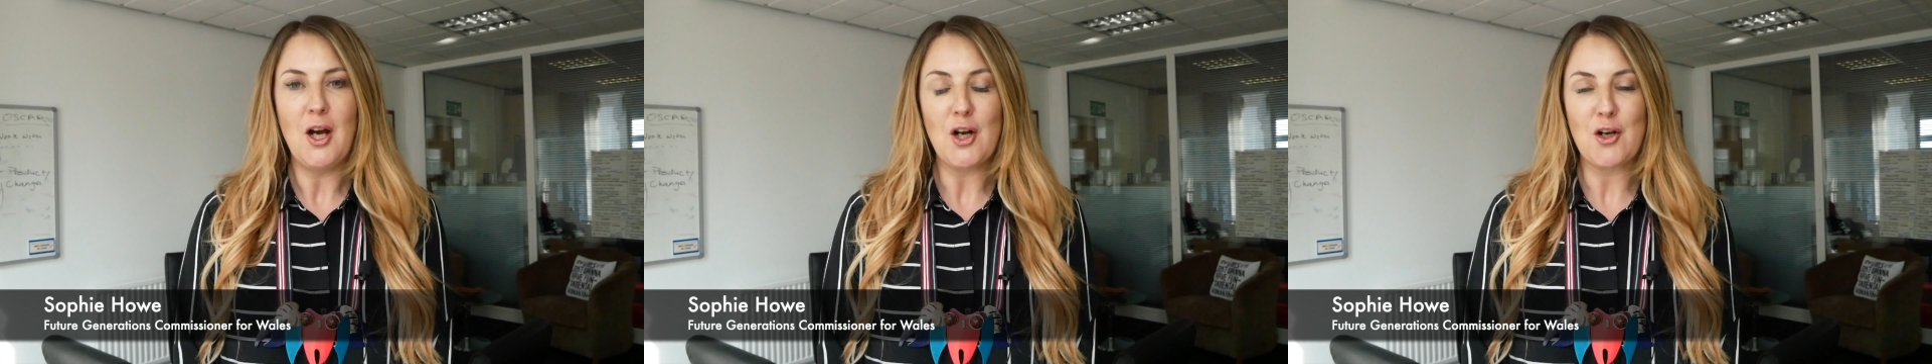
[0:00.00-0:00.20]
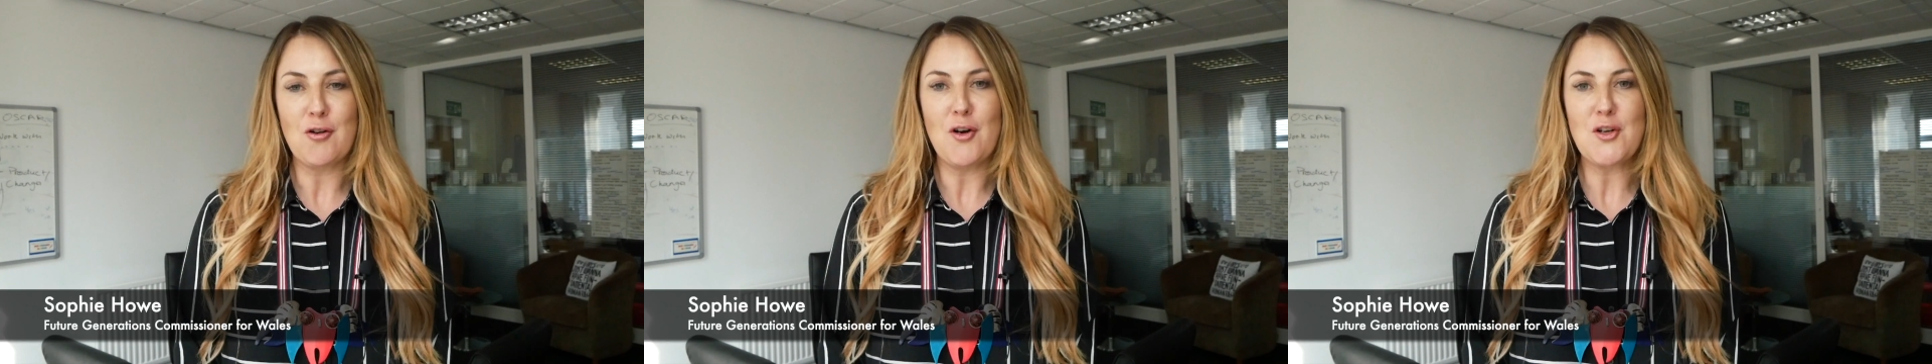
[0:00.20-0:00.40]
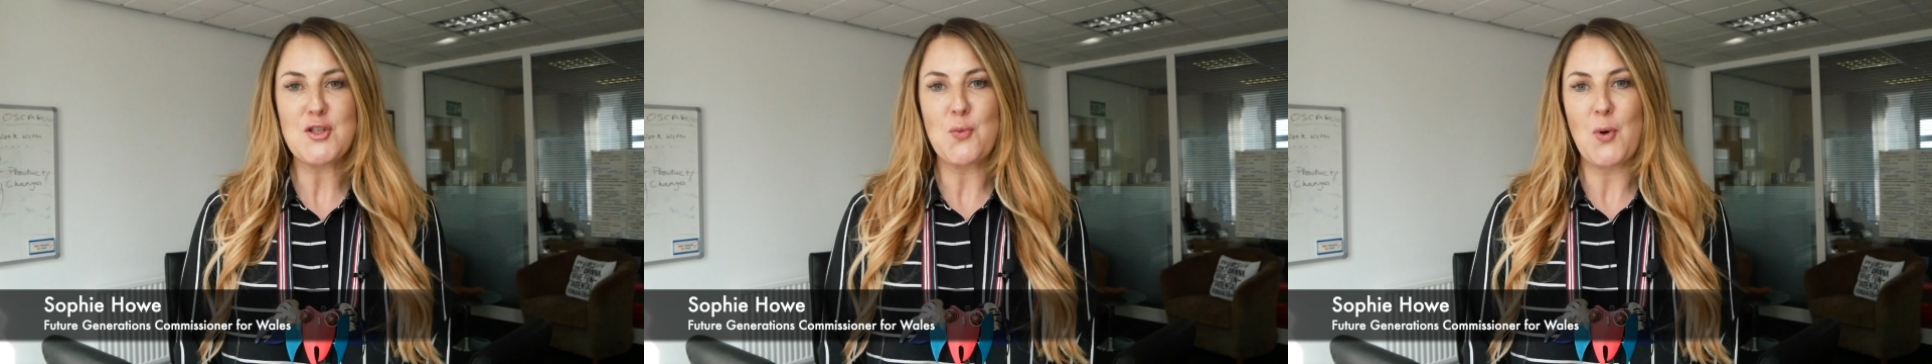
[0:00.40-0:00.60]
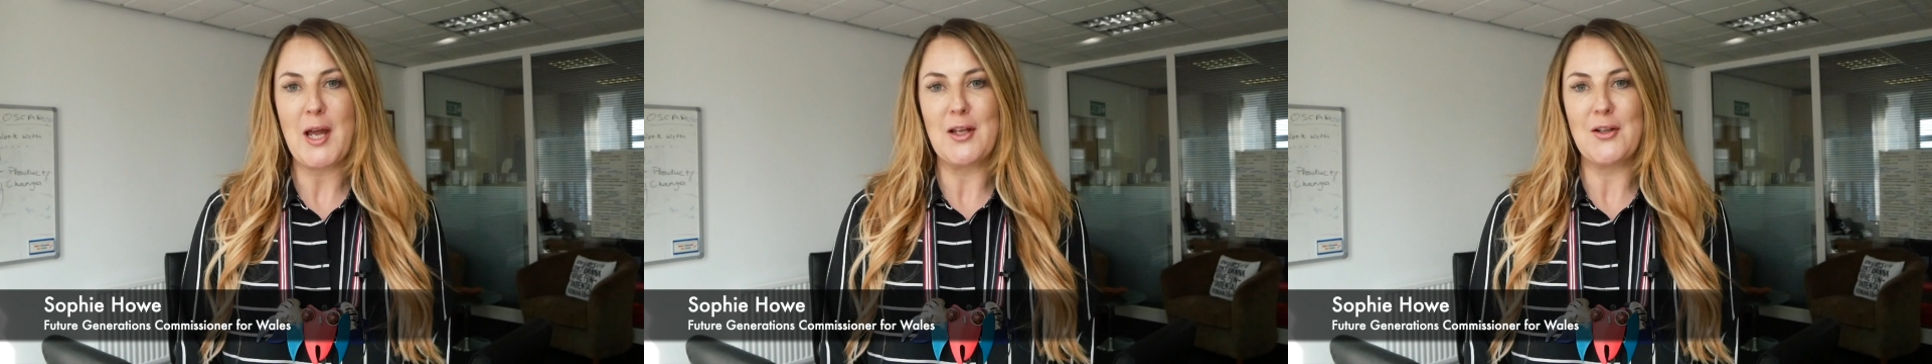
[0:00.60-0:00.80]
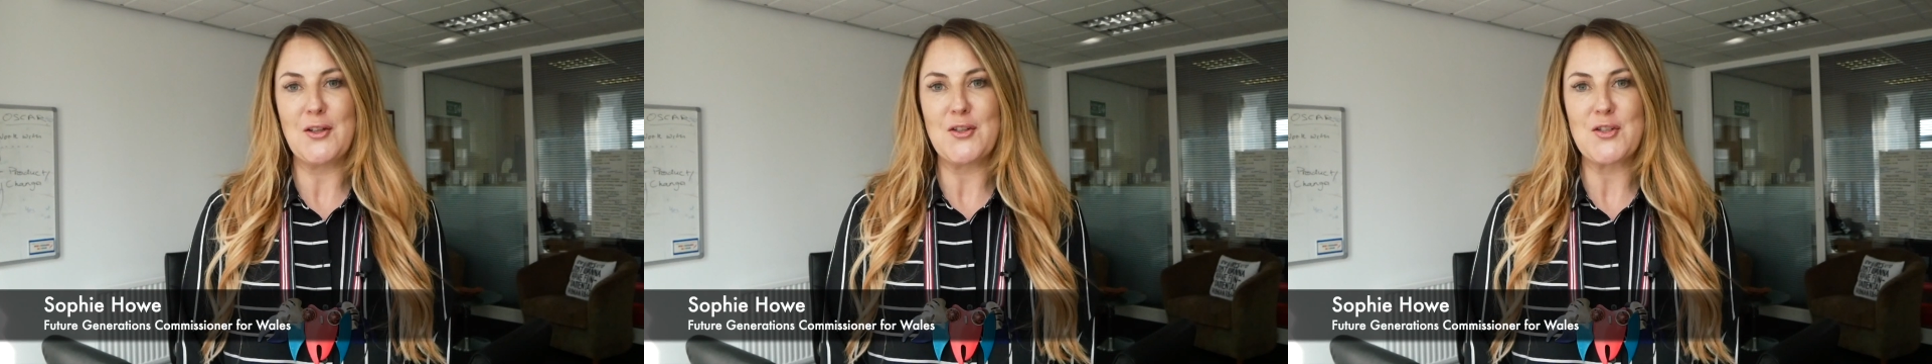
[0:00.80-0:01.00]
Across
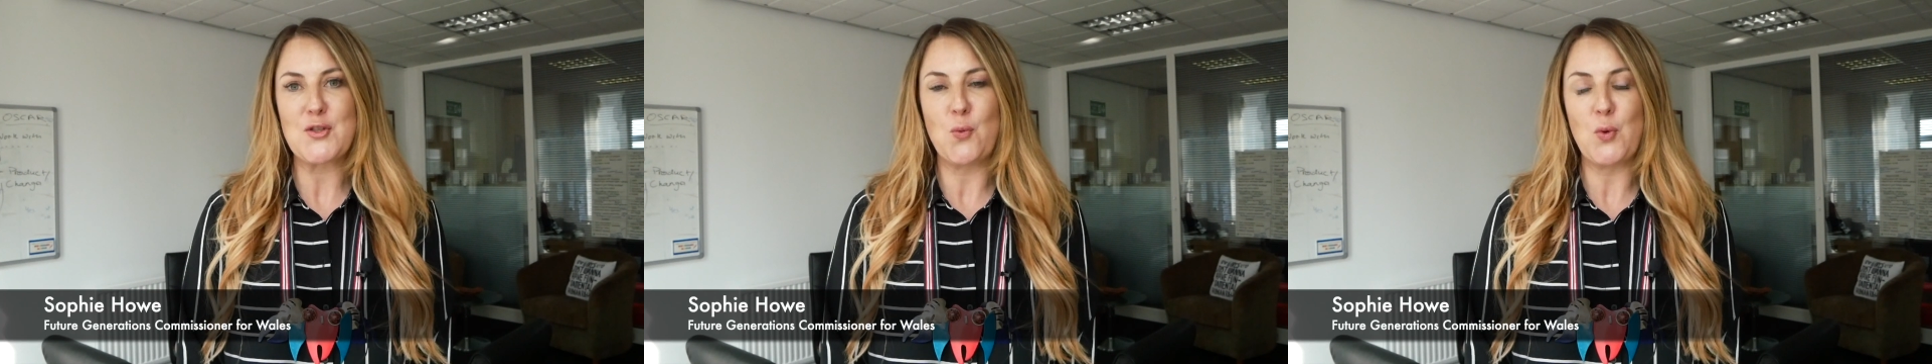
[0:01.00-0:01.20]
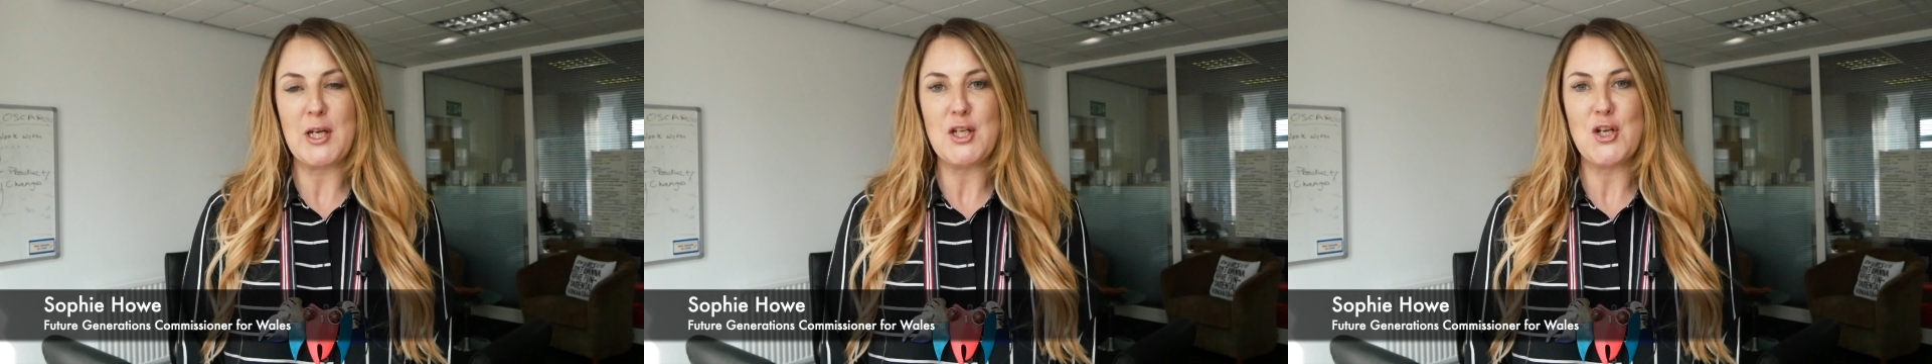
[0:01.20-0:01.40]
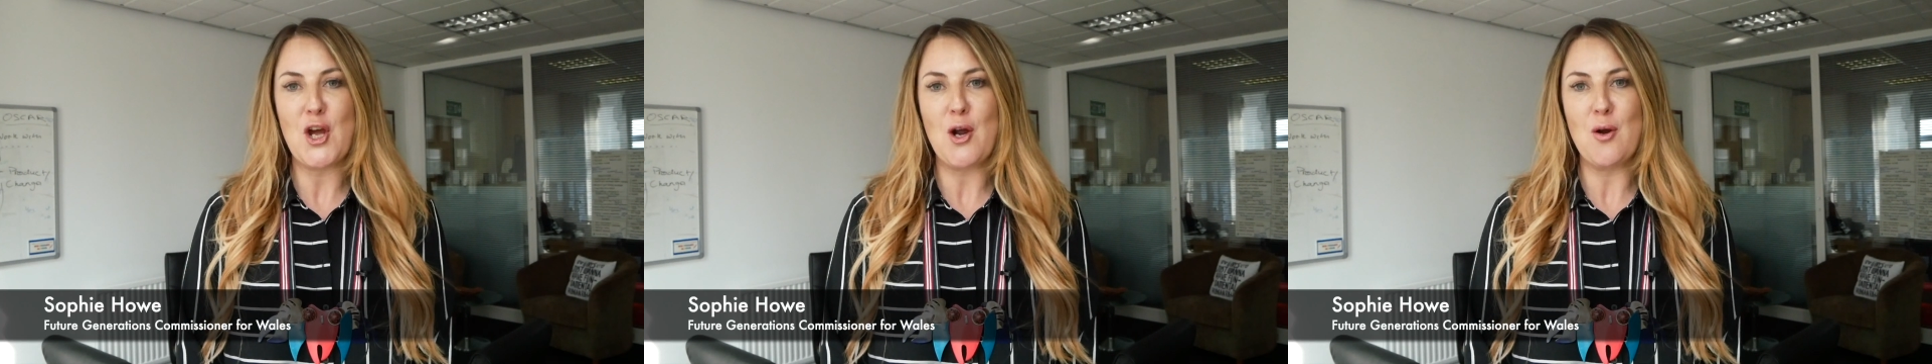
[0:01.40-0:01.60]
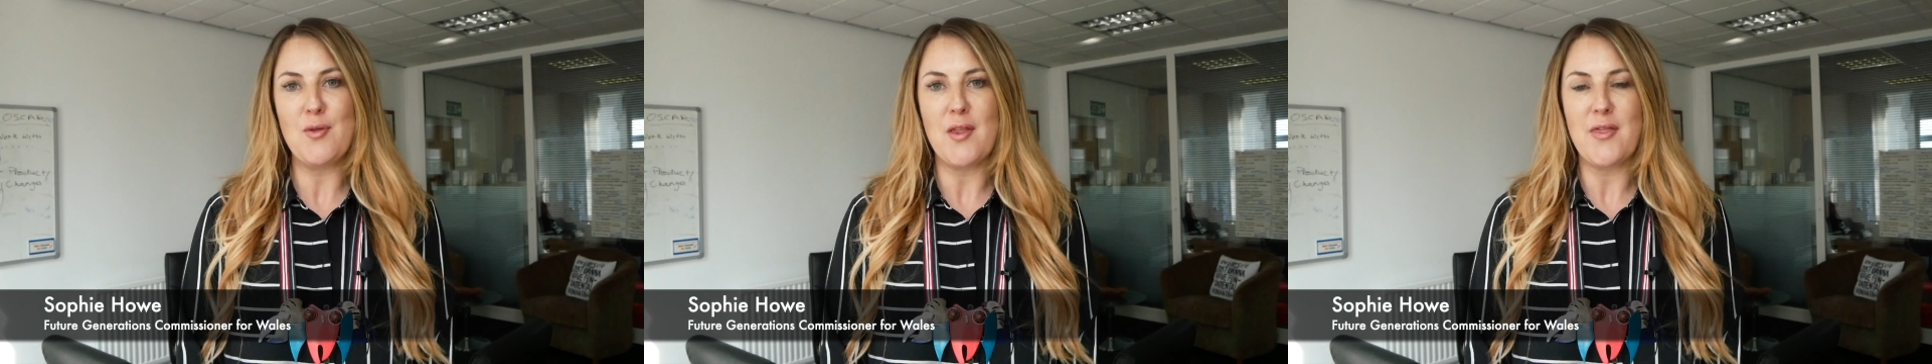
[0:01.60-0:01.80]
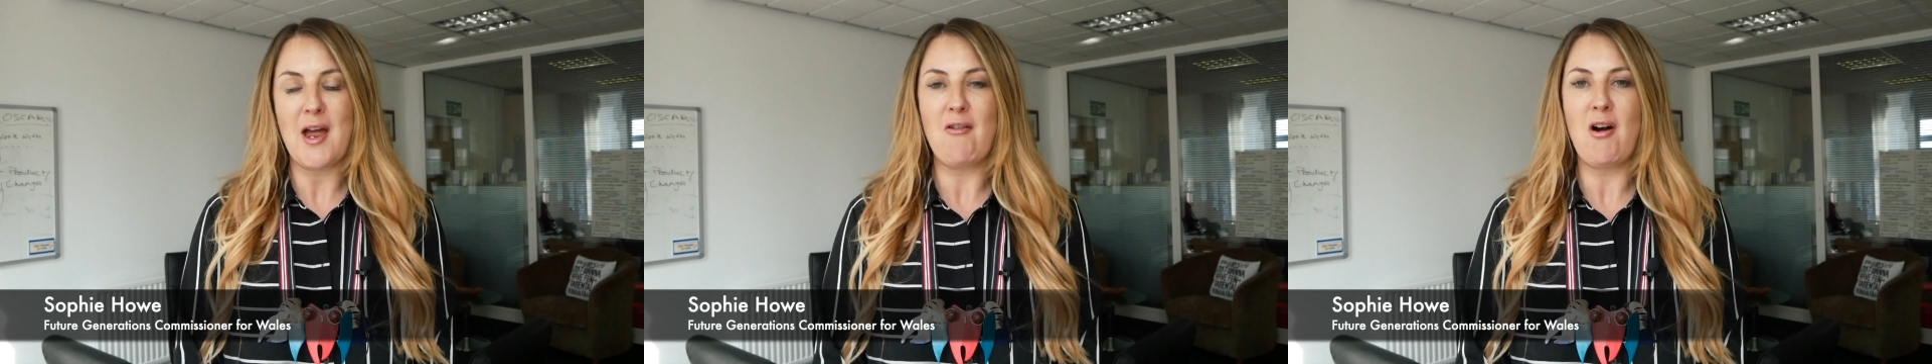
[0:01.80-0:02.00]
Wales, we know
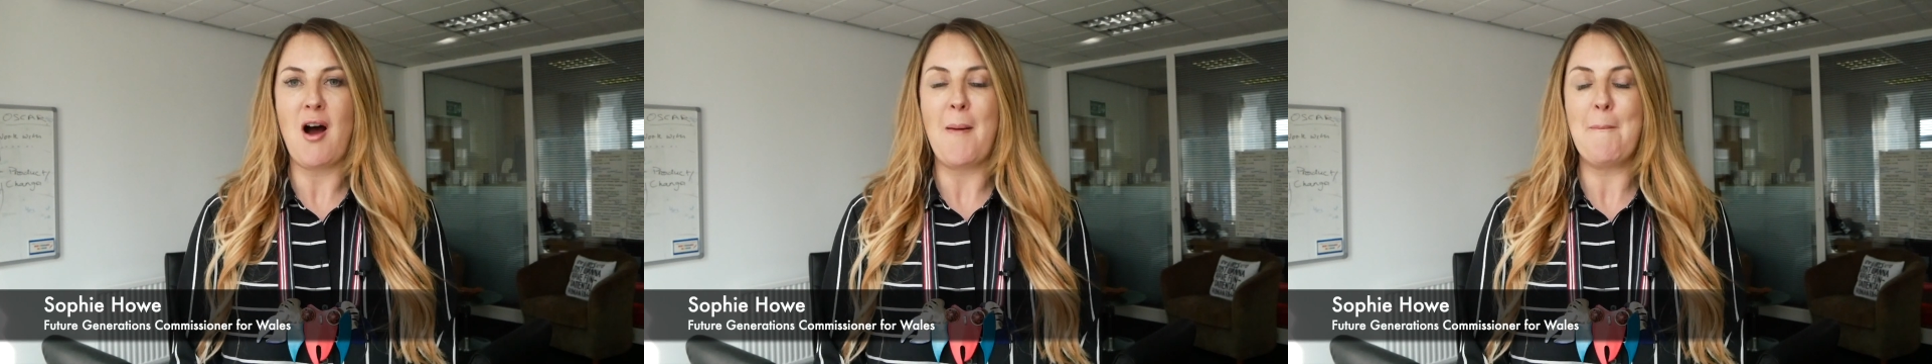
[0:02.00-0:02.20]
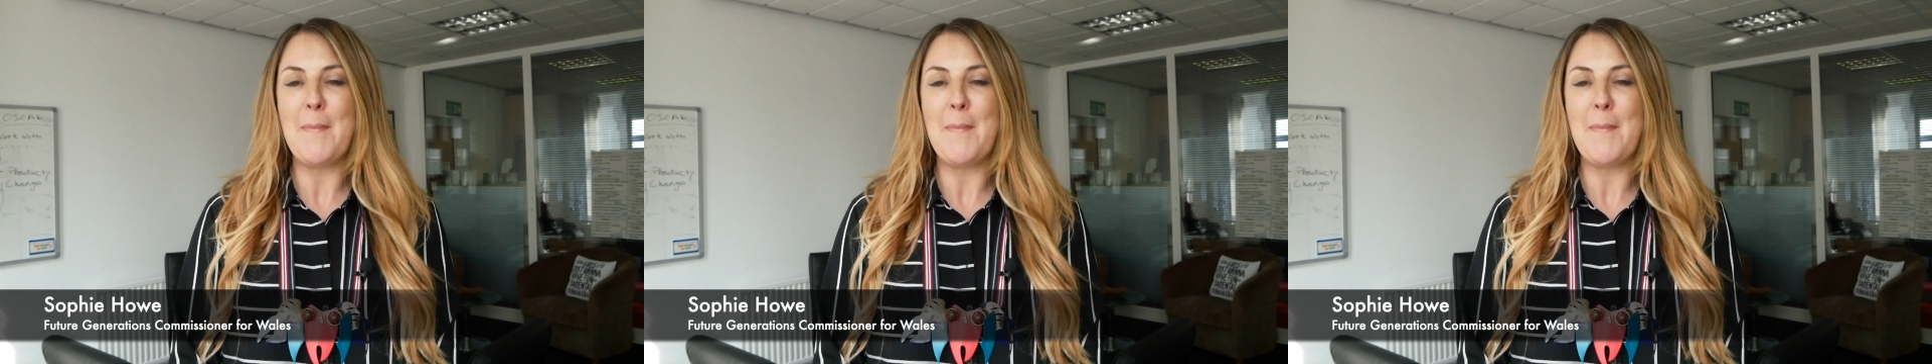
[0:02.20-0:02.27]
that there are